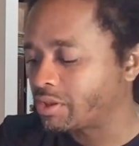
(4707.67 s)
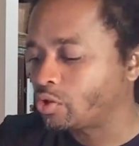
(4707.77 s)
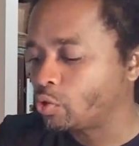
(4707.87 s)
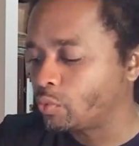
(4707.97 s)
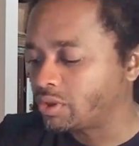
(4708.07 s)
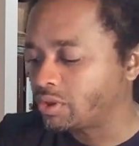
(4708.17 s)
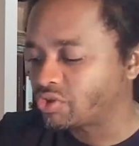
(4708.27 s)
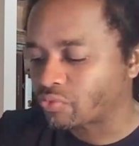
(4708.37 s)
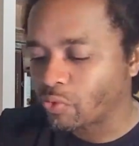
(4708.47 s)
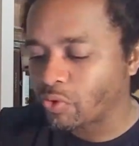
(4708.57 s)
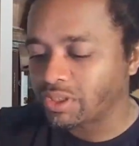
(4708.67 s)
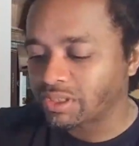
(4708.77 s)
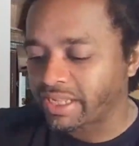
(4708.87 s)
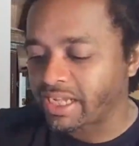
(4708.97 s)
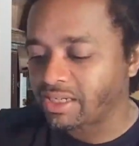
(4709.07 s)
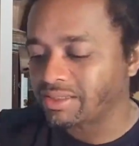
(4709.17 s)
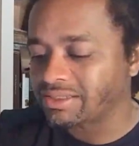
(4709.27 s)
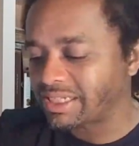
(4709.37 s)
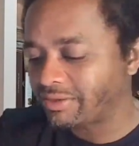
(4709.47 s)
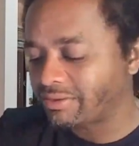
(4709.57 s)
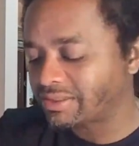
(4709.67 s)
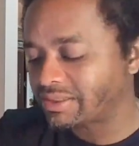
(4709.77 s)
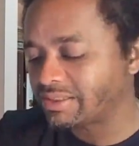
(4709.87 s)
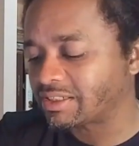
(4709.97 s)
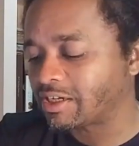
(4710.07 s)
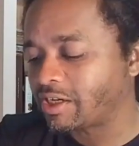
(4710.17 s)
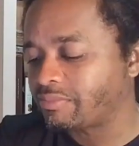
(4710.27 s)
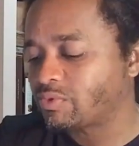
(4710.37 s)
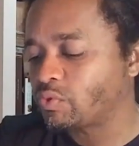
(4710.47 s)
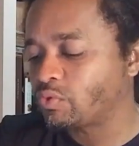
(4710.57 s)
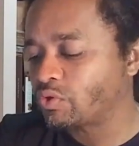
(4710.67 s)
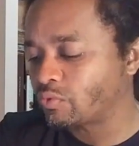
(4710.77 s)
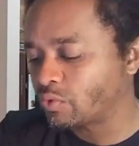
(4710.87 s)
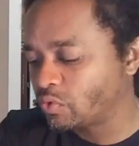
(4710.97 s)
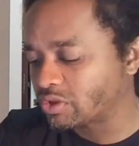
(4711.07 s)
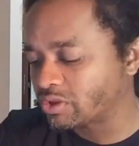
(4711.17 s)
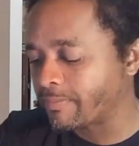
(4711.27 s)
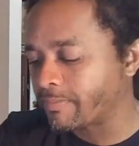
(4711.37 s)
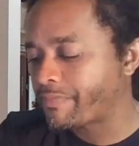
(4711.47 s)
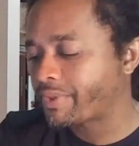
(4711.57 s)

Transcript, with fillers: who will destroy the land of the Saracens up to Jerusalem,